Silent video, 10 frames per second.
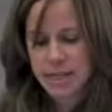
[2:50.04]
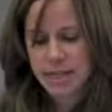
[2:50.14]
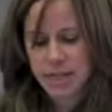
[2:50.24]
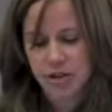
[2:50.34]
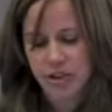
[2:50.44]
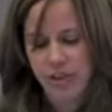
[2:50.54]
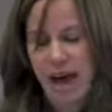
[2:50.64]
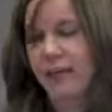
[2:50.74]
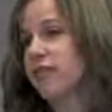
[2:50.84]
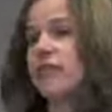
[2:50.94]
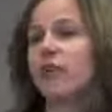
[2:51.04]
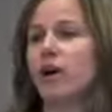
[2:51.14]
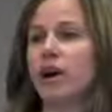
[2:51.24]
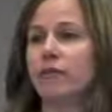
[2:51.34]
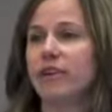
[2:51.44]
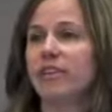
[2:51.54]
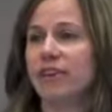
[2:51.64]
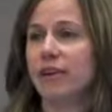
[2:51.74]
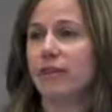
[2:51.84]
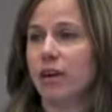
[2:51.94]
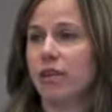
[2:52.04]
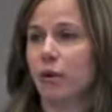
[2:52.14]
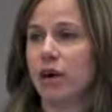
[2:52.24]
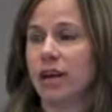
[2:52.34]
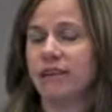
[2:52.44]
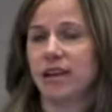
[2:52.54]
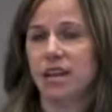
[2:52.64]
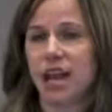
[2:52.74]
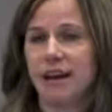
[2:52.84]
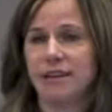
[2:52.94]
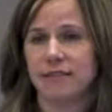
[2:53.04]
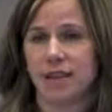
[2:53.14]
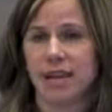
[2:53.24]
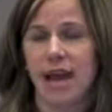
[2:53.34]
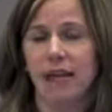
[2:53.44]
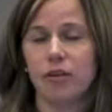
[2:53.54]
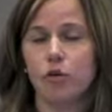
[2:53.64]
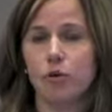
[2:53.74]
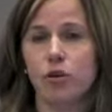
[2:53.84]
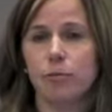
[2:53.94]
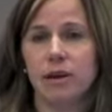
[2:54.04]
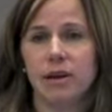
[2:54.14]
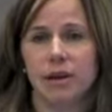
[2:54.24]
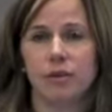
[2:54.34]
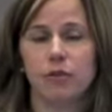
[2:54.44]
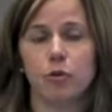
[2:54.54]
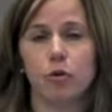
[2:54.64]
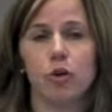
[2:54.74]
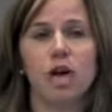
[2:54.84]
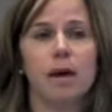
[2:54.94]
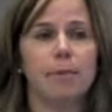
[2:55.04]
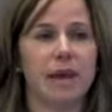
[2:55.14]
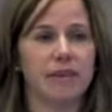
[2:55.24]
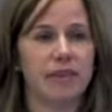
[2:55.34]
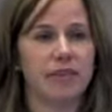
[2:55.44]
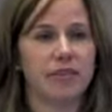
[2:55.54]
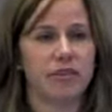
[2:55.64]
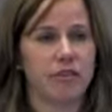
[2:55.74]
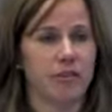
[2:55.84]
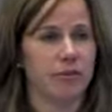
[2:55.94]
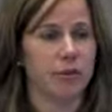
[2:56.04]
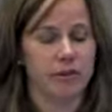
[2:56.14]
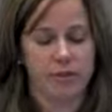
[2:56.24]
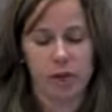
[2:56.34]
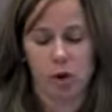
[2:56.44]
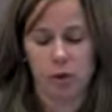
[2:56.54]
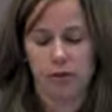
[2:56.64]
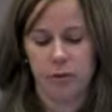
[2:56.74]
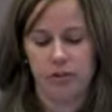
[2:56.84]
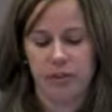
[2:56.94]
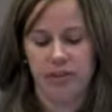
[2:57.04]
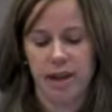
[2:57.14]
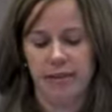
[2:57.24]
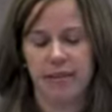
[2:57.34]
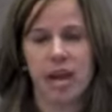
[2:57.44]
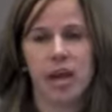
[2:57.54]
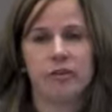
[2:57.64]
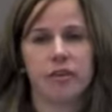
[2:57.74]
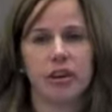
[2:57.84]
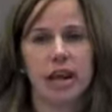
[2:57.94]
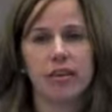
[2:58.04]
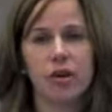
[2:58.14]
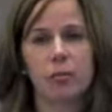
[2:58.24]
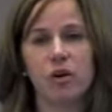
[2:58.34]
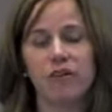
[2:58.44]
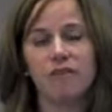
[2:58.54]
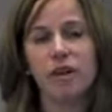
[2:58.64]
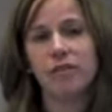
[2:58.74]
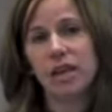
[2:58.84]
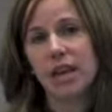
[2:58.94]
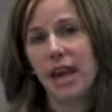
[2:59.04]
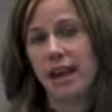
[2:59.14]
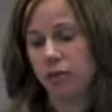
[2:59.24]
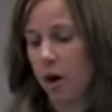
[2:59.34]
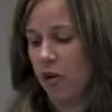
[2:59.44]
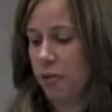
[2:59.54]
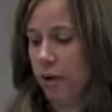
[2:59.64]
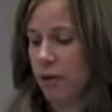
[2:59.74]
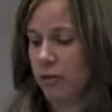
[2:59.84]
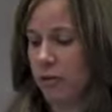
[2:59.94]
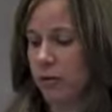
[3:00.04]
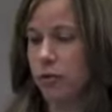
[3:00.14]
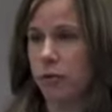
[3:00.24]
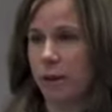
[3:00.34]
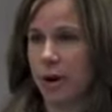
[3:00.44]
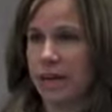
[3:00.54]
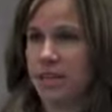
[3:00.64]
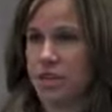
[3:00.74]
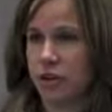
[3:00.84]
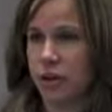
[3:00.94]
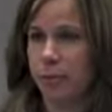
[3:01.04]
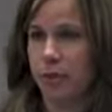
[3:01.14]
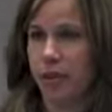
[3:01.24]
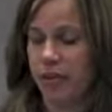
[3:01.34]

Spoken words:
teachers have asked for and received authority to collectively, as a group in their school, make the decisions influencing whole school success. So today there are more than 50 K-12 public schools run by teacher groups with